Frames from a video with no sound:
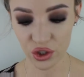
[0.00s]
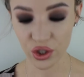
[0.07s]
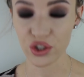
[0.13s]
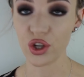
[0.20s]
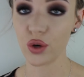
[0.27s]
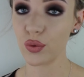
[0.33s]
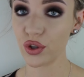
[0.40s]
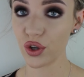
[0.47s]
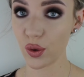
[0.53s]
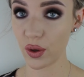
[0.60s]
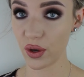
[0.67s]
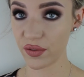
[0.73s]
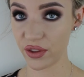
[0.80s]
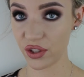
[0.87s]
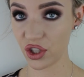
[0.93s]
So you don't want to go
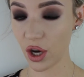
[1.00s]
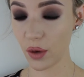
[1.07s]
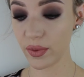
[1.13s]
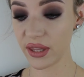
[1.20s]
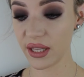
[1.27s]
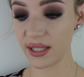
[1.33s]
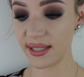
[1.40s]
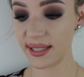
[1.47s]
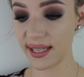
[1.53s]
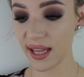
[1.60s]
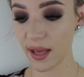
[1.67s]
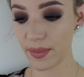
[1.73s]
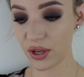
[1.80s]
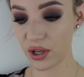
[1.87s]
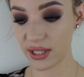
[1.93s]
over the top with
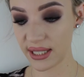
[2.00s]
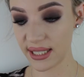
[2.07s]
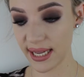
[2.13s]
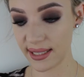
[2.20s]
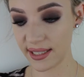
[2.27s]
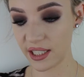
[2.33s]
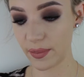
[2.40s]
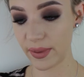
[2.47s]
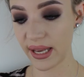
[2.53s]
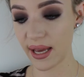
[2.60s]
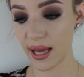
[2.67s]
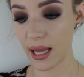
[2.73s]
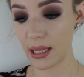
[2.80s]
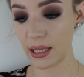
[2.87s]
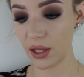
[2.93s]
concealer because it tends to be
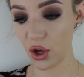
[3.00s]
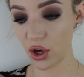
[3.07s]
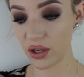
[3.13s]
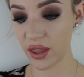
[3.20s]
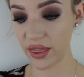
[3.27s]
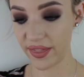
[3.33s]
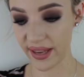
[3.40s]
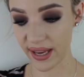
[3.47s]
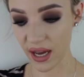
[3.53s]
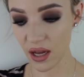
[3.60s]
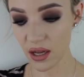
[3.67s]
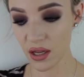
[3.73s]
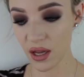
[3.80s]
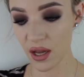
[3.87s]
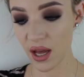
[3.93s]
a lot thicker